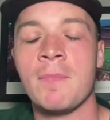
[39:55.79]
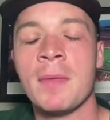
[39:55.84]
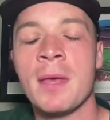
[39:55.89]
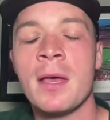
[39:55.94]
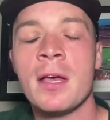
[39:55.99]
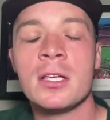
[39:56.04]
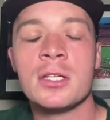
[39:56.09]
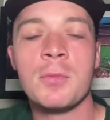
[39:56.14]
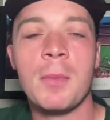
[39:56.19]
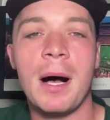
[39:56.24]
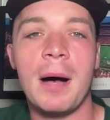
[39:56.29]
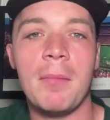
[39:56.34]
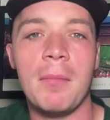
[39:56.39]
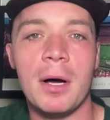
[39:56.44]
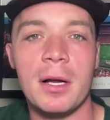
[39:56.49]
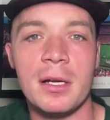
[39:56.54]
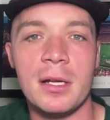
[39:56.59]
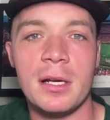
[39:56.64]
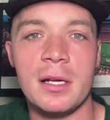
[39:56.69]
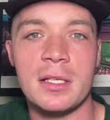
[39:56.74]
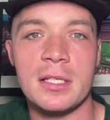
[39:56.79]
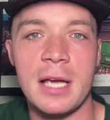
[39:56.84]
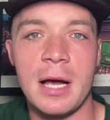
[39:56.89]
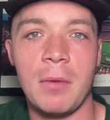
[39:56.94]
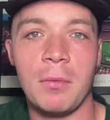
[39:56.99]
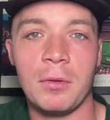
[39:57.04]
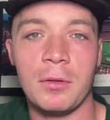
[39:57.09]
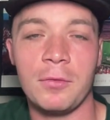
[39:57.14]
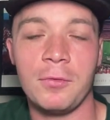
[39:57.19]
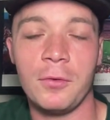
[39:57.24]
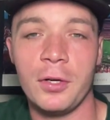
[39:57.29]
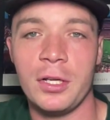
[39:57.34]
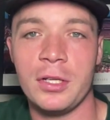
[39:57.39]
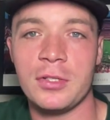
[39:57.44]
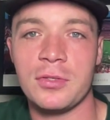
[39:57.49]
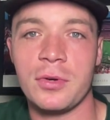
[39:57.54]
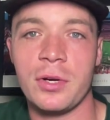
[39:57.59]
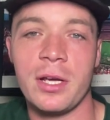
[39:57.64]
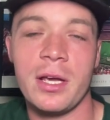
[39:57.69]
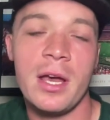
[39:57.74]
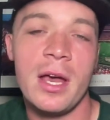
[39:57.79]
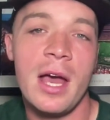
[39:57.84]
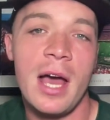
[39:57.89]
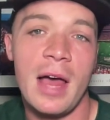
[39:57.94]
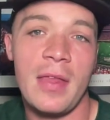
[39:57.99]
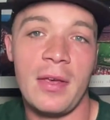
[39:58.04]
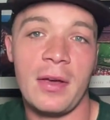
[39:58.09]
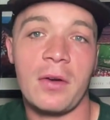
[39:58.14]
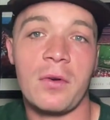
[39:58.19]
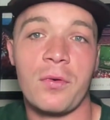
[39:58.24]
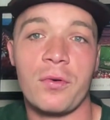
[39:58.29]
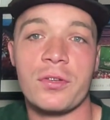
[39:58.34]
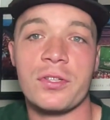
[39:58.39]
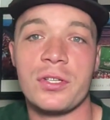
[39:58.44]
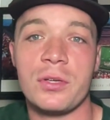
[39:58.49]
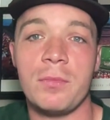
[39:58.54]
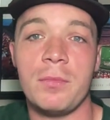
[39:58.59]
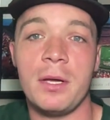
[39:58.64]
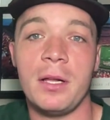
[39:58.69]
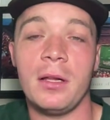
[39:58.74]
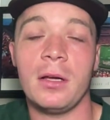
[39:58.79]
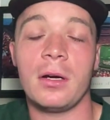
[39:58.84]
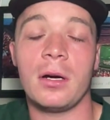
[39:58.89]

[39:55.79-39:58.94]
Smael Mondon is out with a foot injury. And then Christian Miller,